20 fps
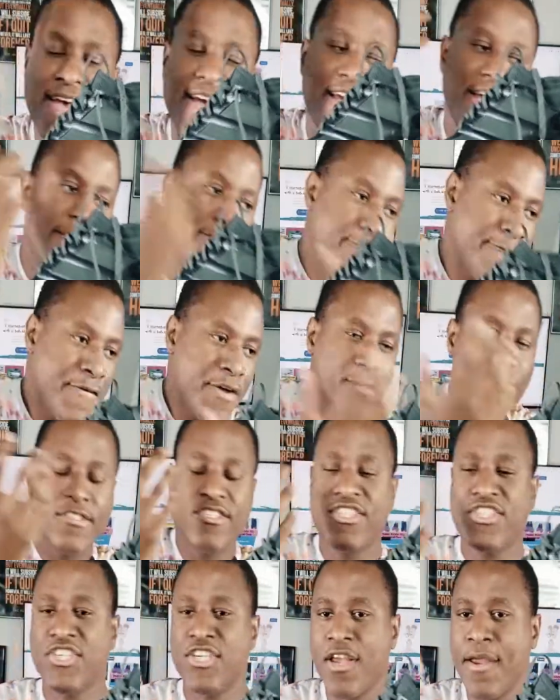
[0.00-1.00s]
It
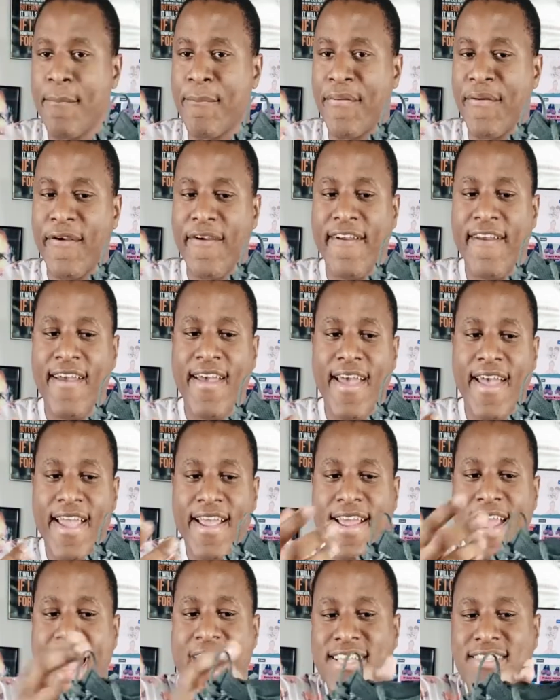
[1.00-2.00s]
feels cheap.
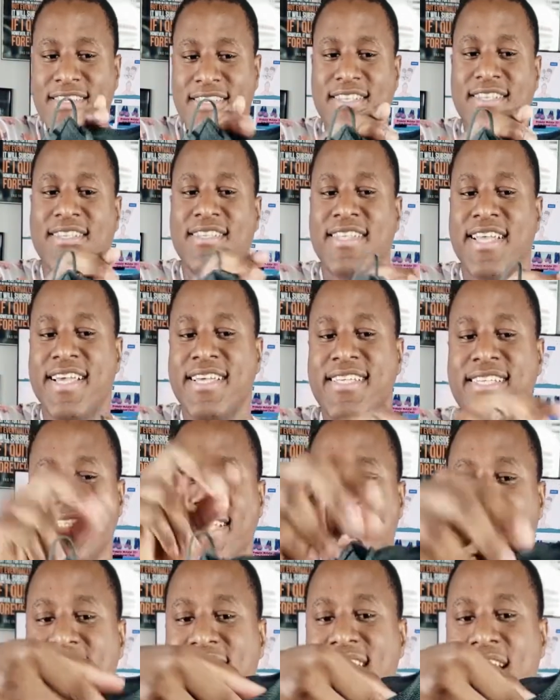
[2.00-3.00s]
It has this thing
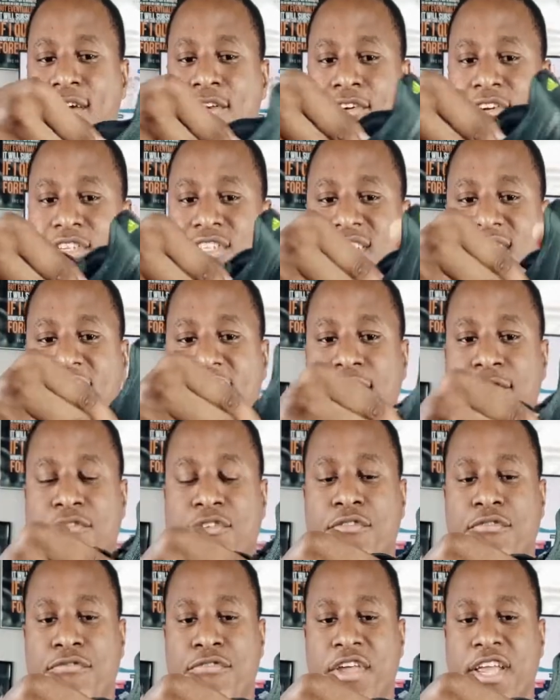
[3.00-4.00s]
standing out on the side of
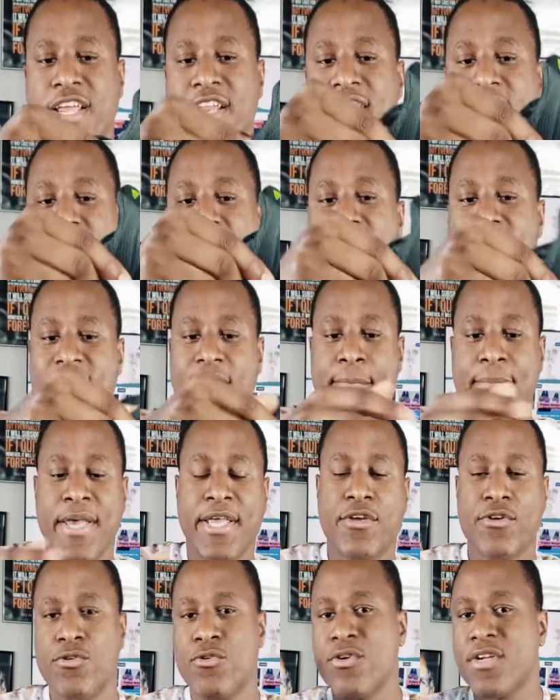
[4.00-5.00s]
your feet and make
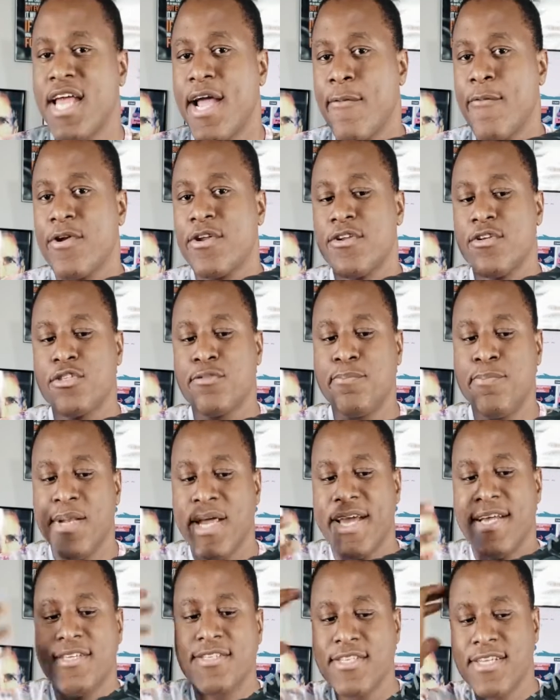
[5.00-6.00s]
you look like one of those
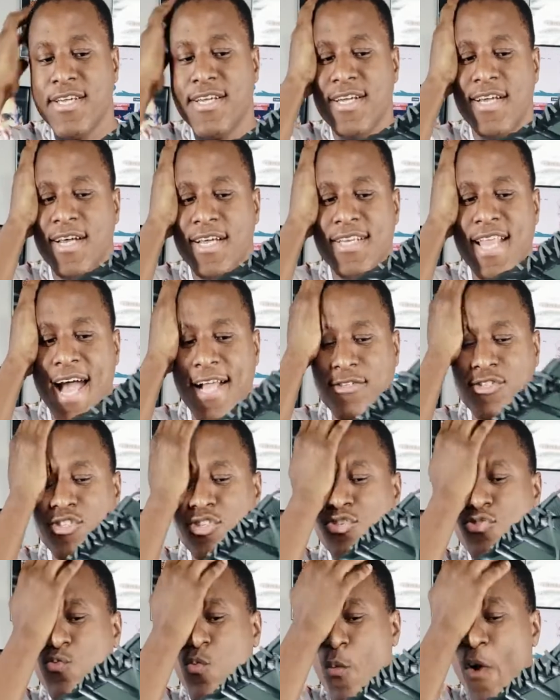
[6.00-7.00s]
players that
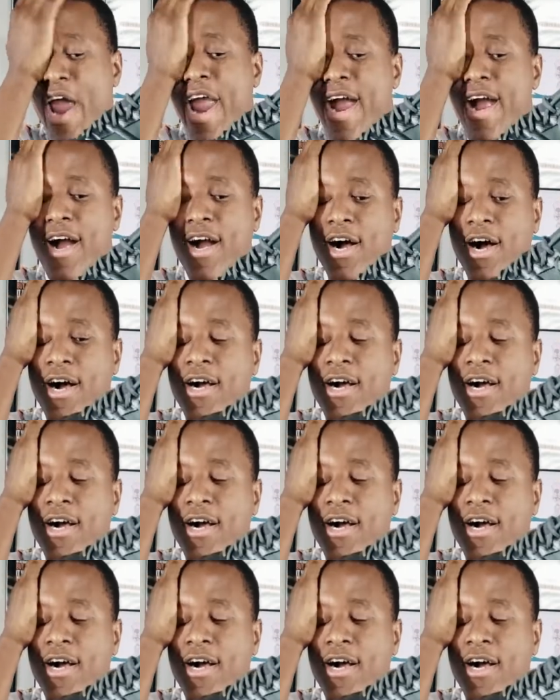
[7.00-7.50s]
just wear